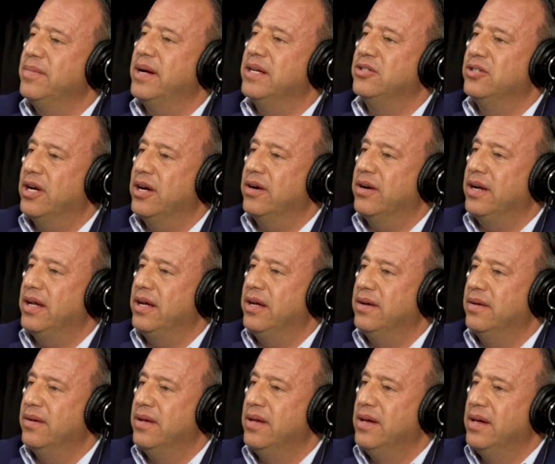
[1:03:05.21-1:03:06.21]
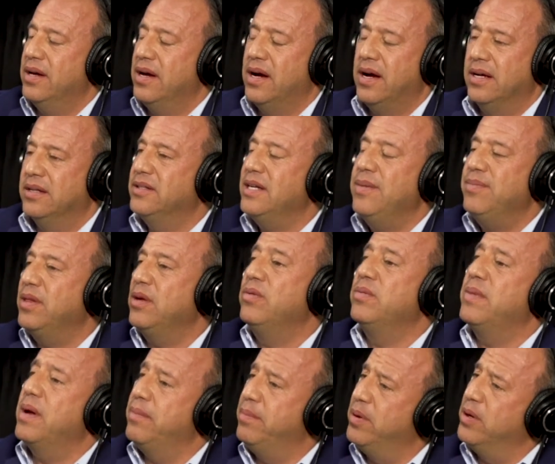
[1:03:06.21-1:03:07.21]
to my charity. Uh, same thing
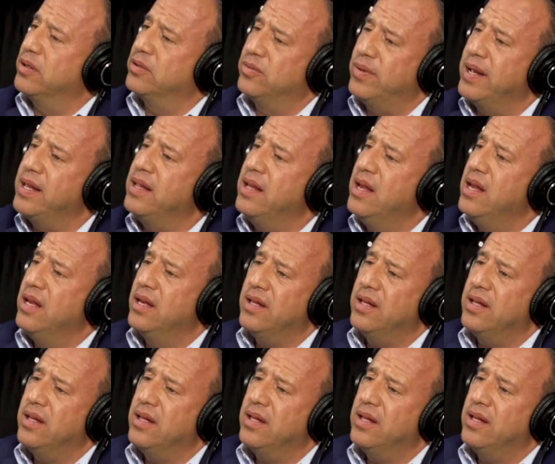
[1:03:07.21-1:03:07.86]
with my books, right?